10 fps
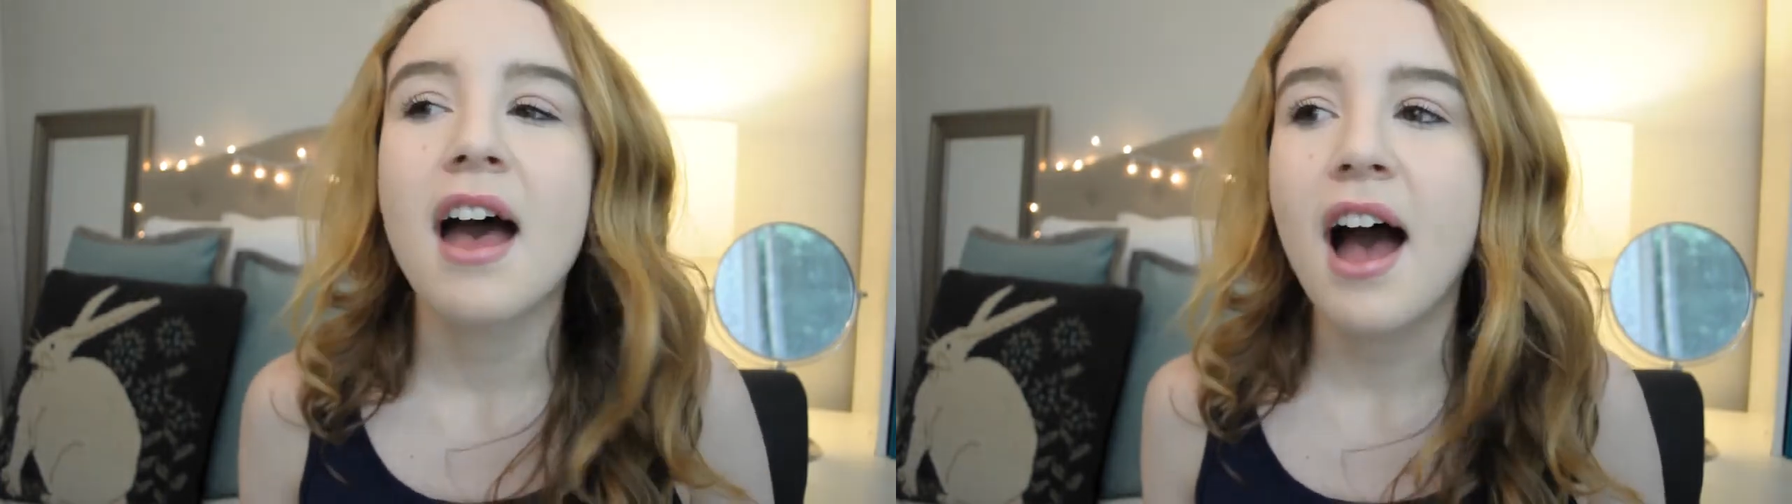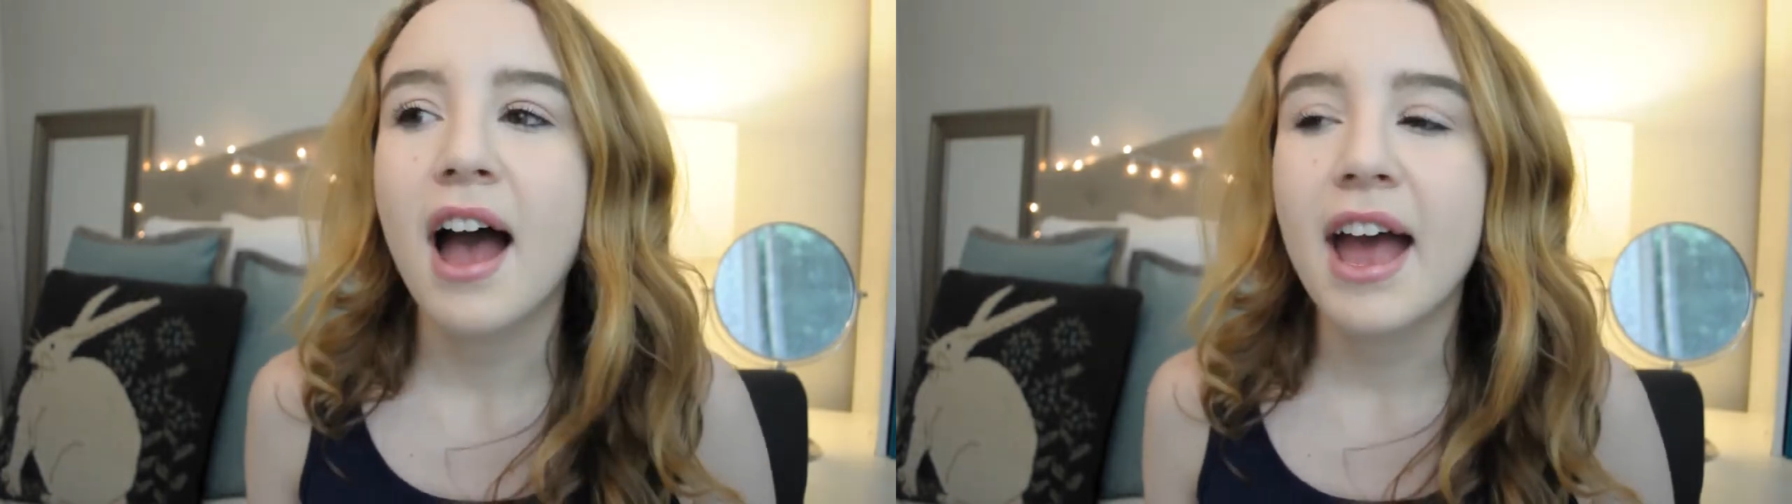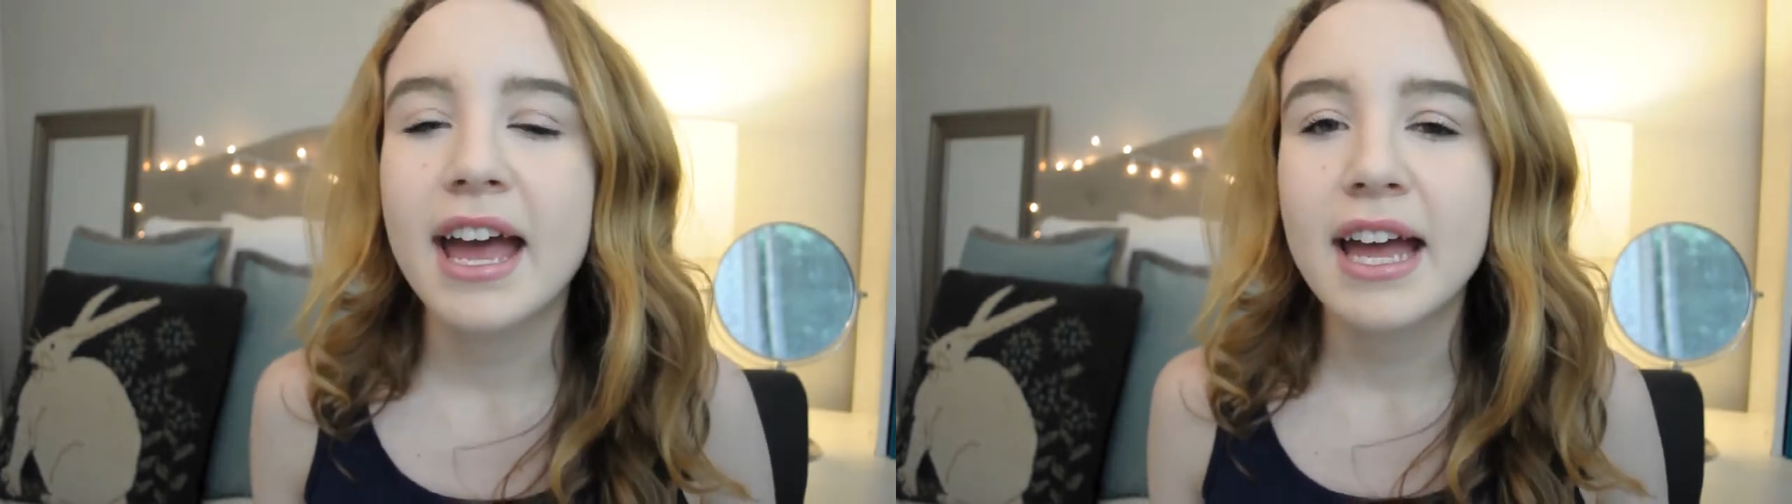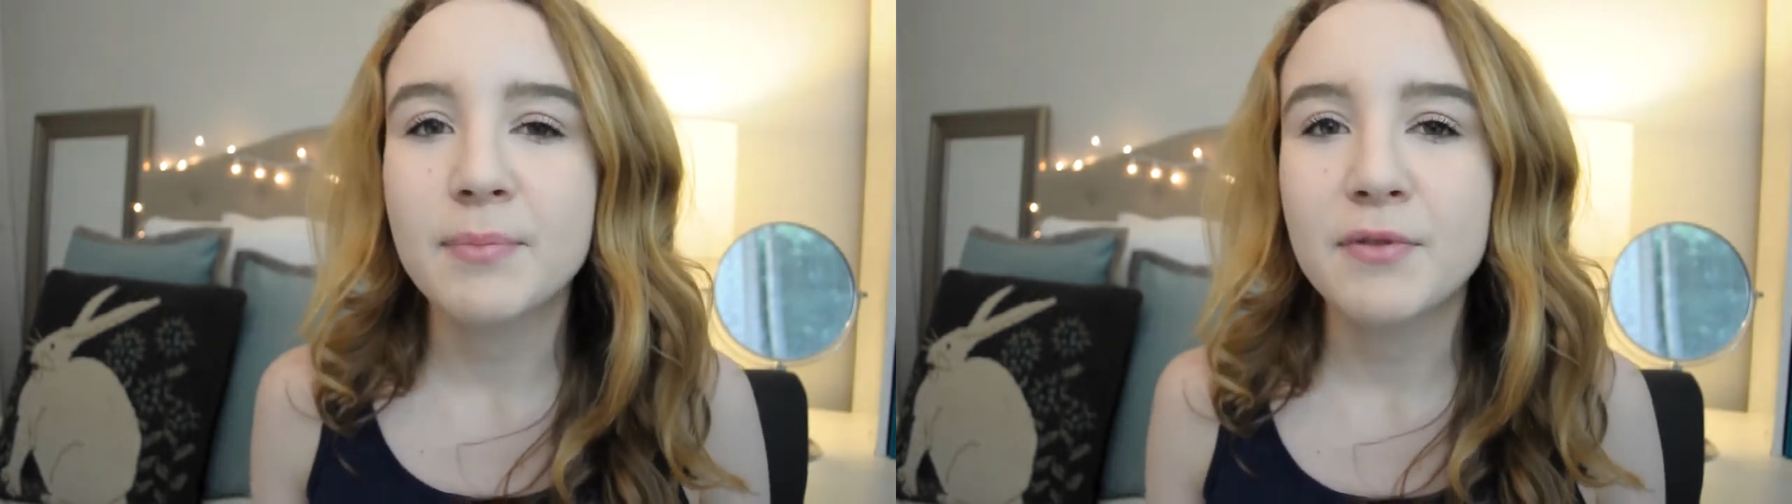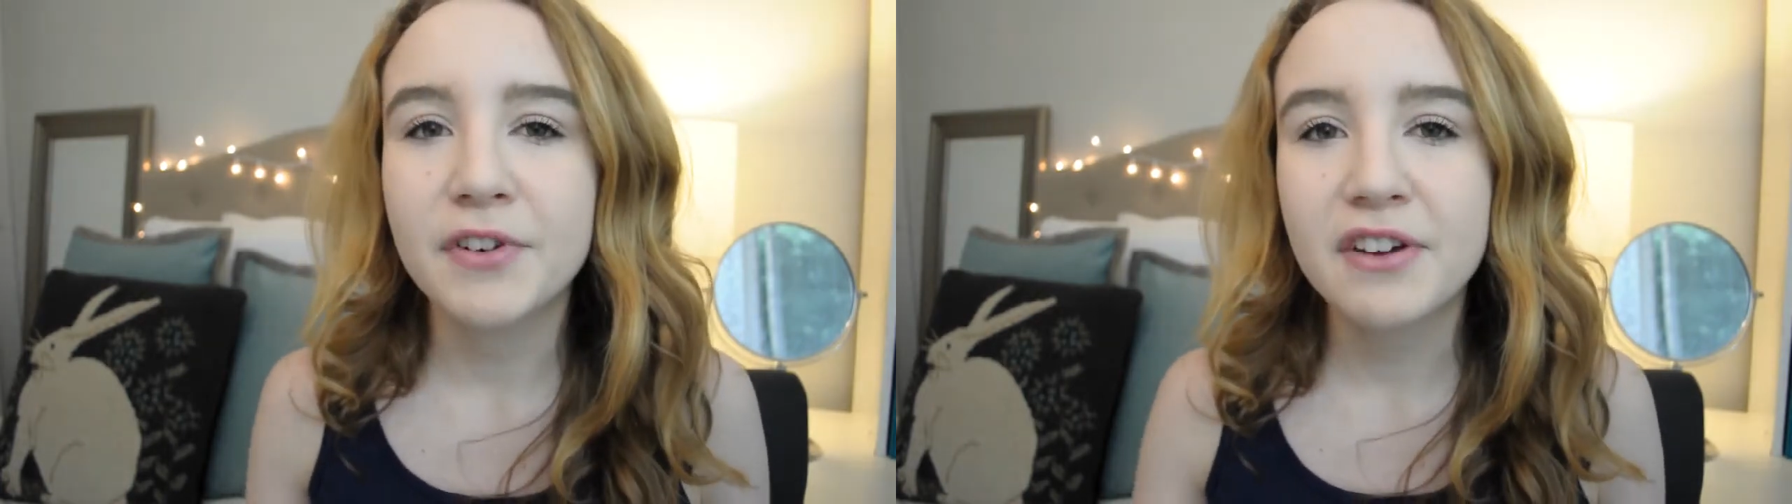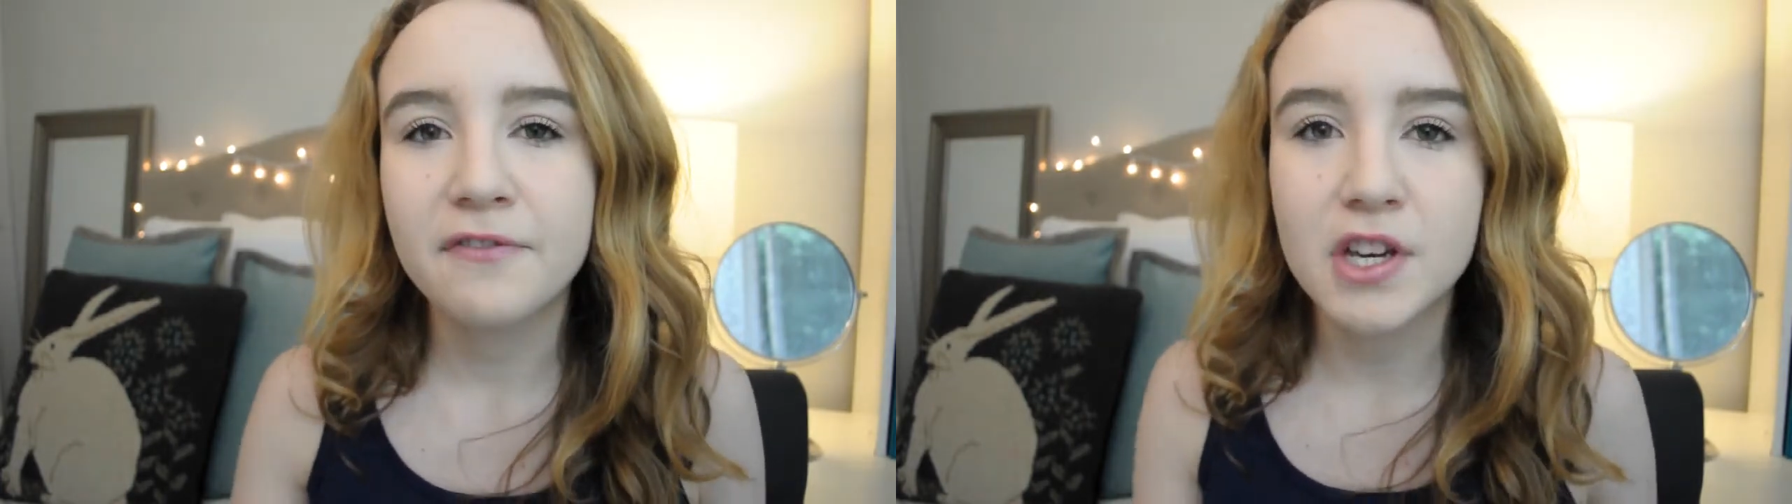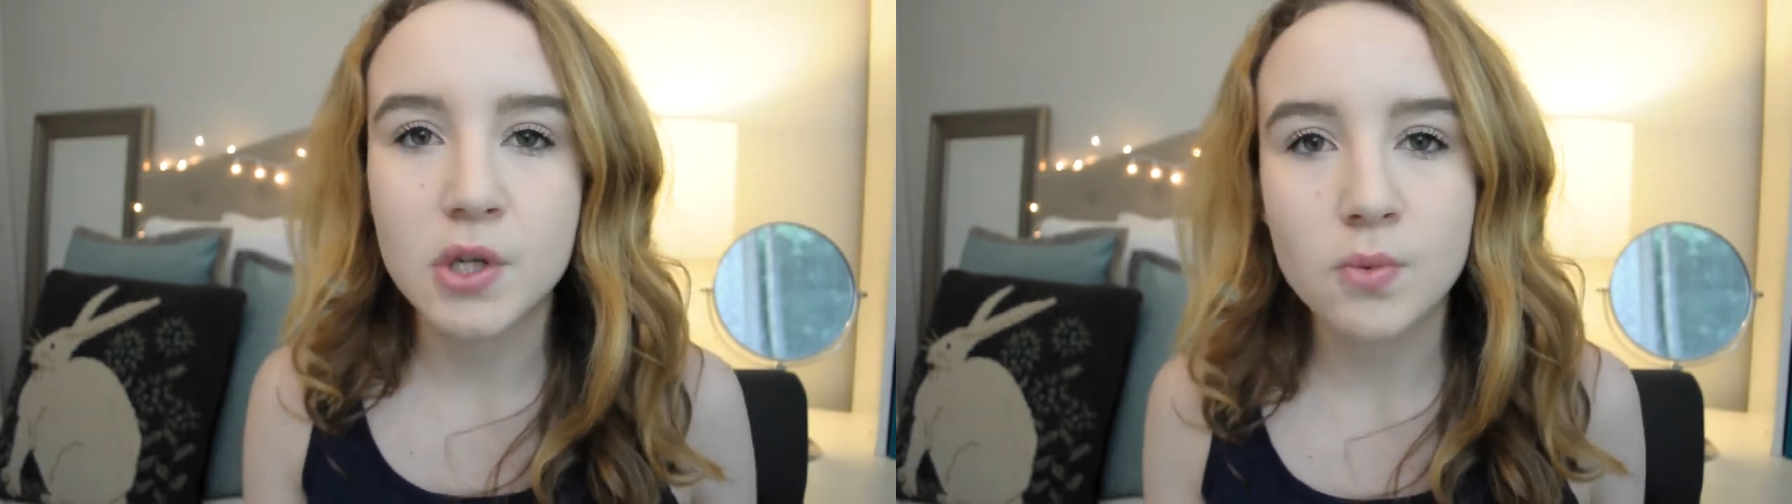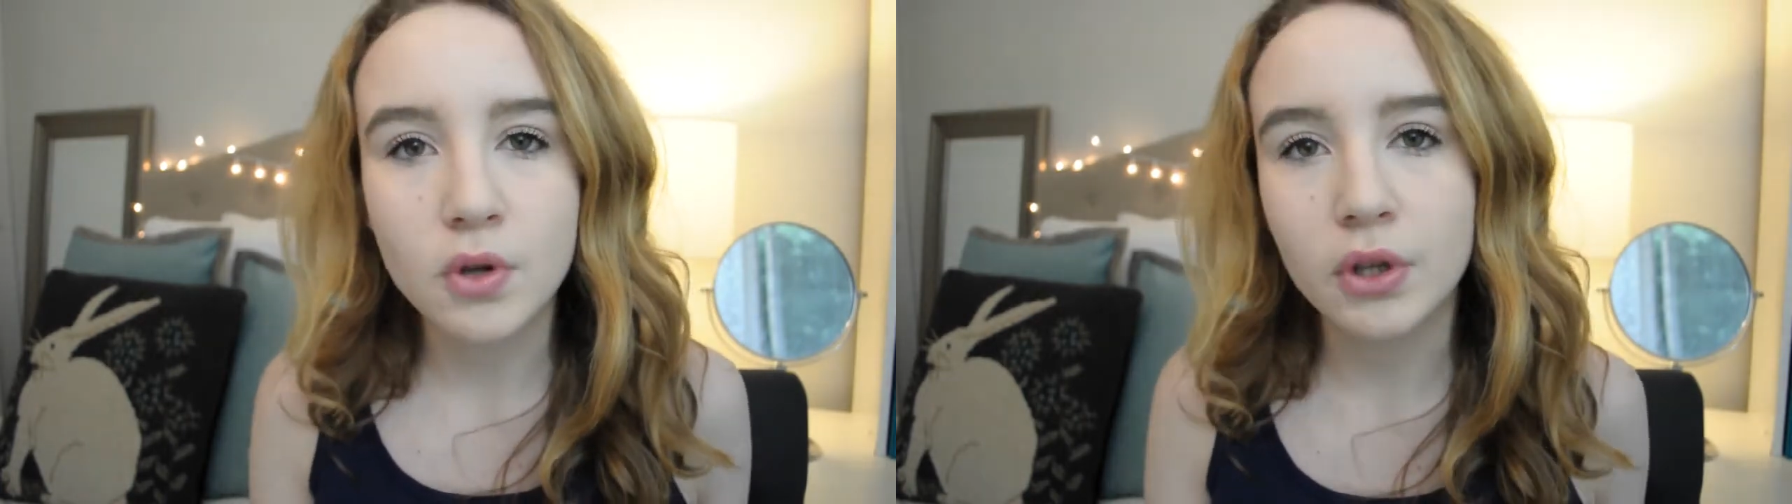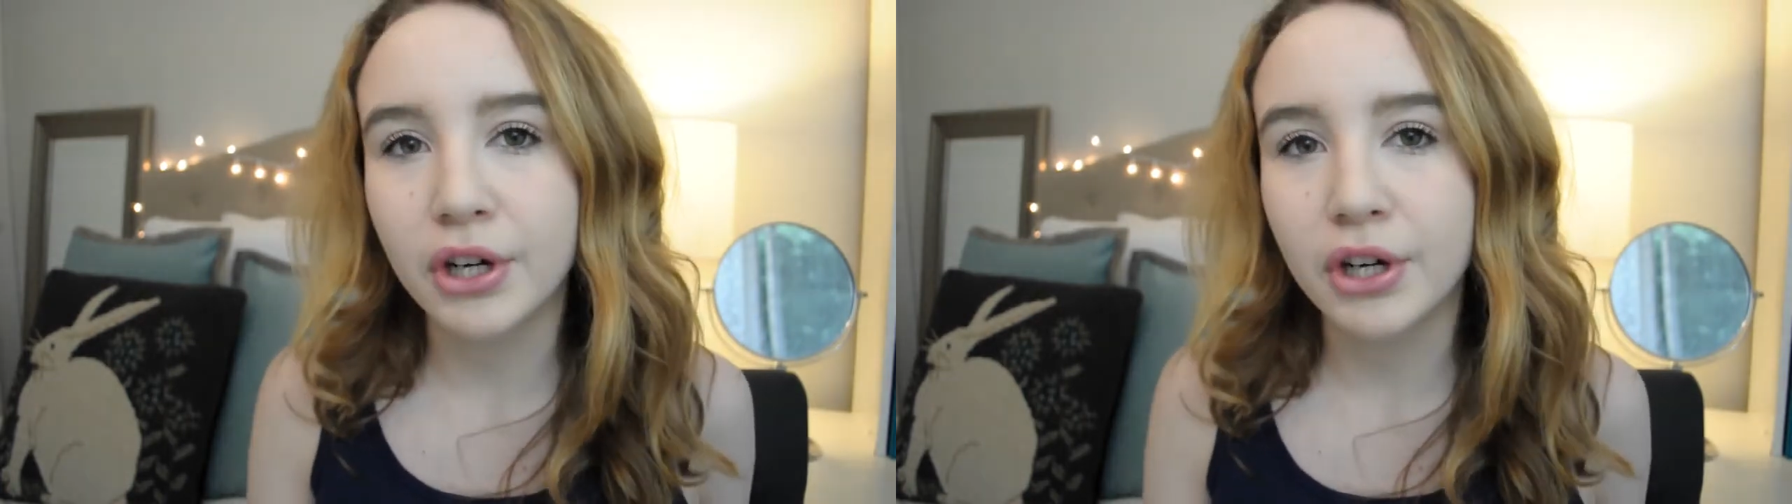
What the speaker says: I am a very visual